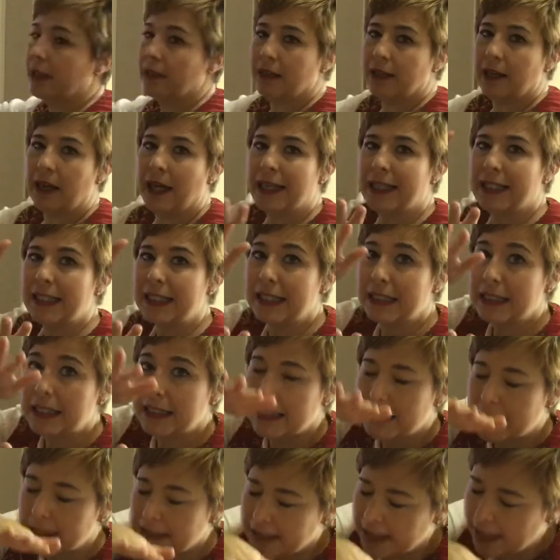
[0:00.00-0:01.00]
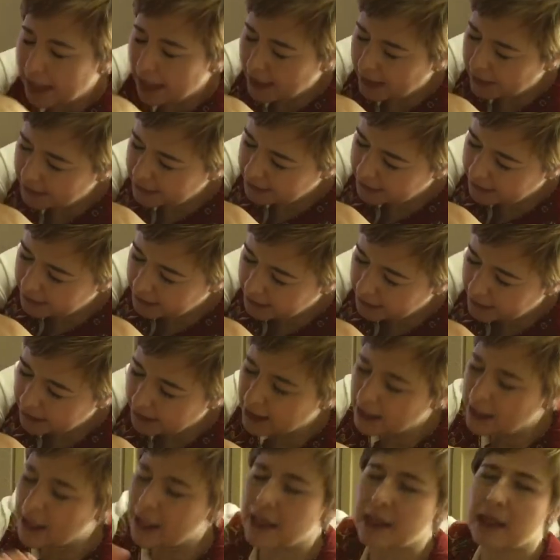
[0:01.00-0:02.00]
and it sets
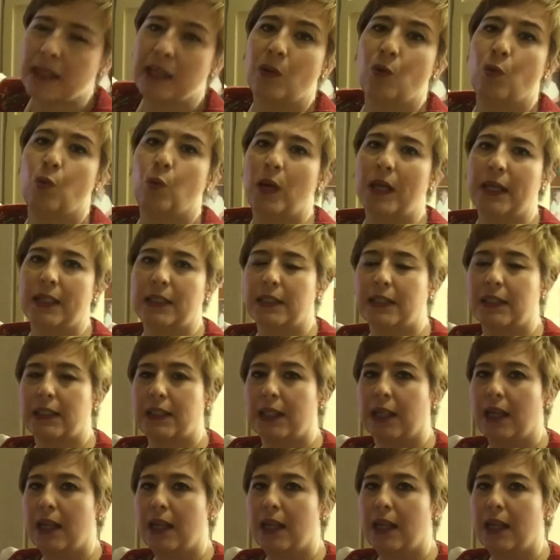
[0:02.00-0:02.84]
in the west.